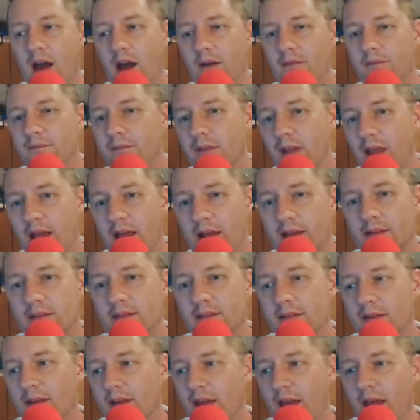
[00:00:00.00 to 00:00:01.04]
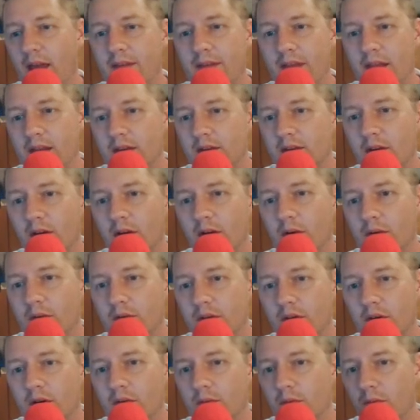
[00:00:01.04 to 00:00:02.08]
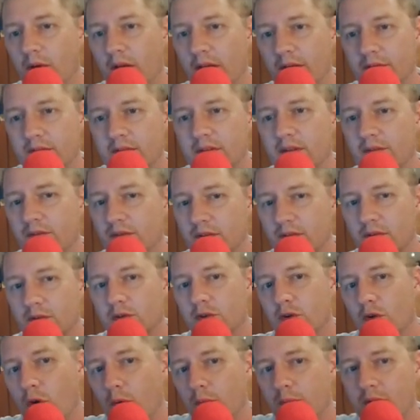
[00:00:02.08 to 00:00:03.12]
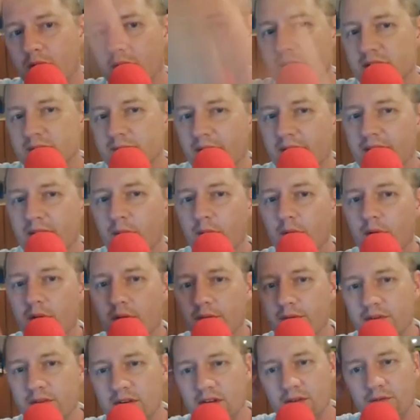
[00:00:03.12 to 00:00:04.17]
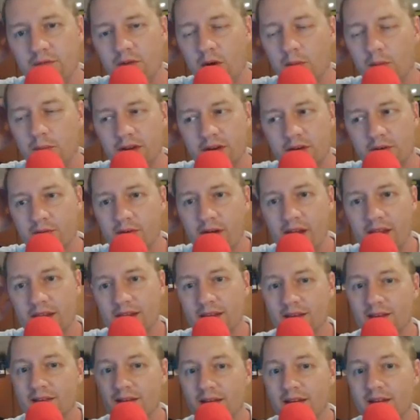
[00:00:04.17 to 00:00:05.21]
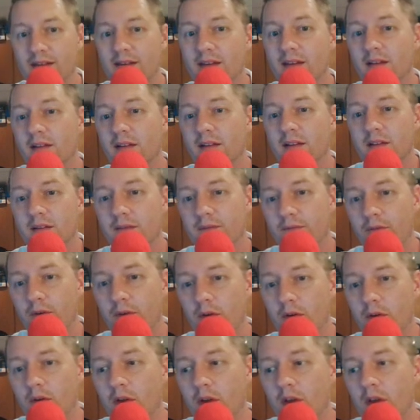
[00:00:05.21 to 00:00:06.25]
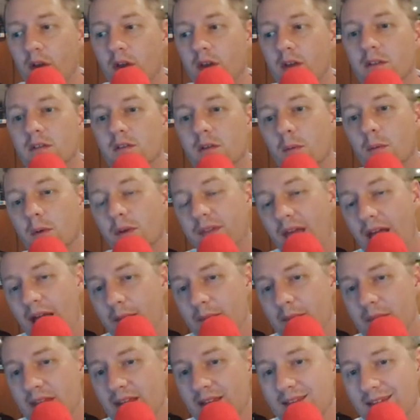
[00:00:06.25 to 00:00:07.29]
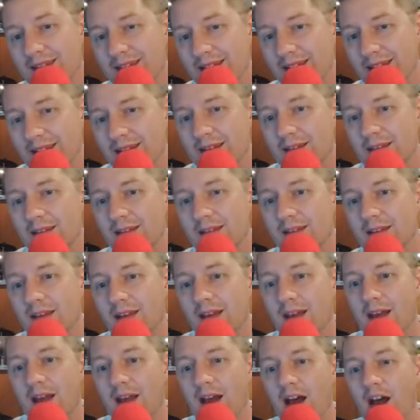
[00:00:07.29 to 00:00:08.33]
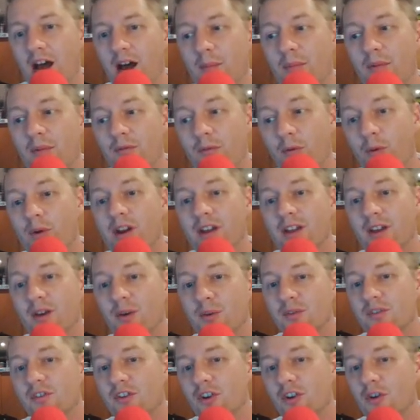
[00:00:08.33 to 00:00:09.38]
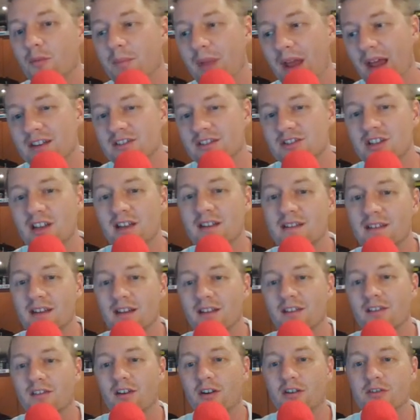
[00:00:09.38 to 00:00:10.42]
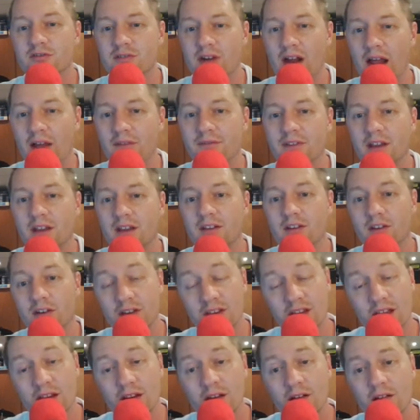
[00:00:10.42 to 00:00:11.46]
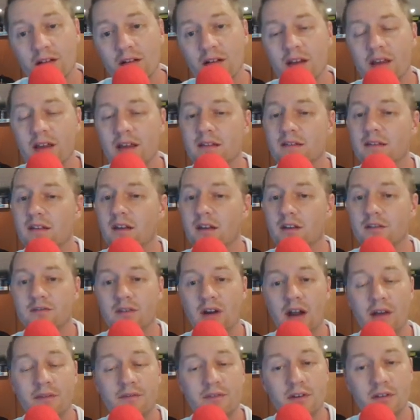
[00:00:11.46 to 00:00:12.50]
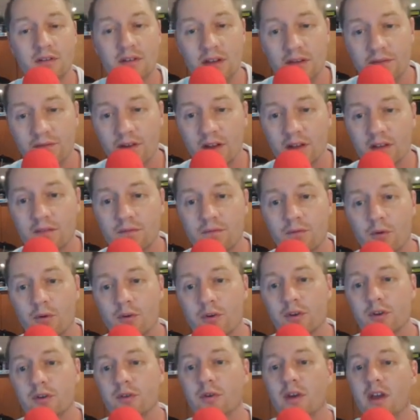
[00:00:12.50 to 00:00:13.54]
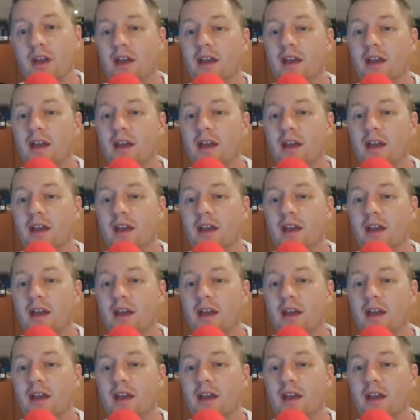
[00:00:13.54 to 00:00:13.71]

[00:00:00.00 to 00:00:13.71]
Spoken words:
flex, and then it'd go, wide receiver. It would go pretty much by the order of the default player rankings until it's full. So what that means is before it goes to your bench, it's going to start drafting your kicker. It's going to draft your defense for you,